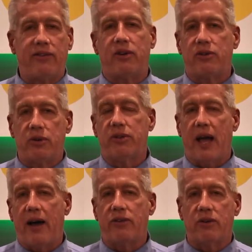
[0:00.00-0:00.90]
least till
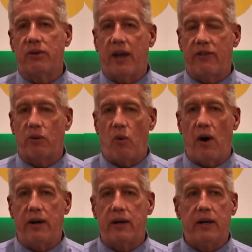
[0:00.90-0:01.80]
2000,
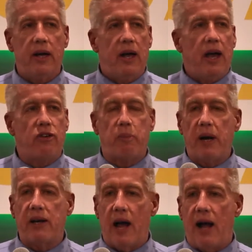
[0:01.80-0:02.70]
2001. It's
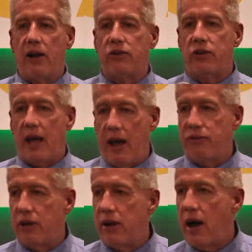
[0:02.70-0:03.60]
been acknowledged
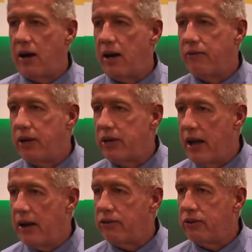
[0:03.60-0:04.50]
after the 9/11
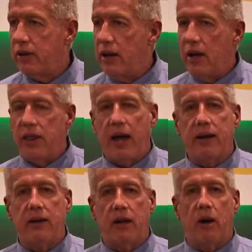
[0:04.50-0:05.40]
attacks
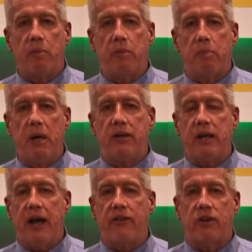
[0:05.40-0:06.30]
that
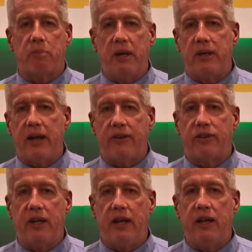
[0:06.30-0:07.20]
PTS and
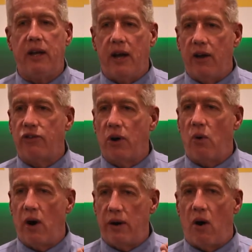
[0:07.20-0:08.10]
PTSD and and so
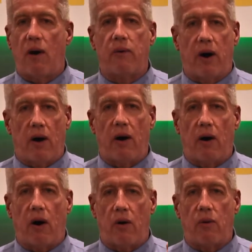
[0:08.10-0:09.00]
on are
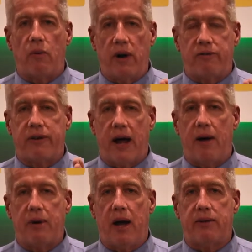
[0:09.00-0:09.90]
a real
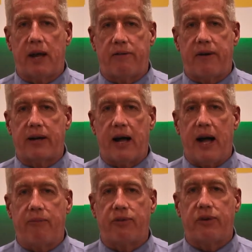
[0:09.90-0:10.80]
phenomenon that affect
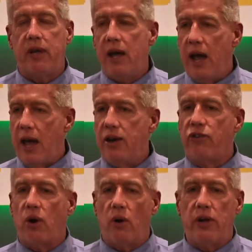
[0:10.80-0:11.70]
cops. And
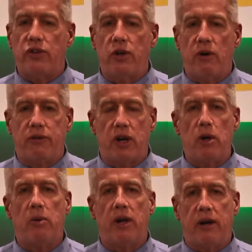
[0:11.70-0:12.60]
this whole issue of
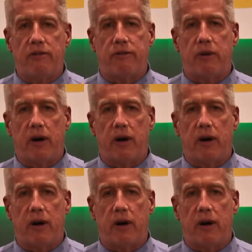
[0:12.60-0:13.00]
cumulative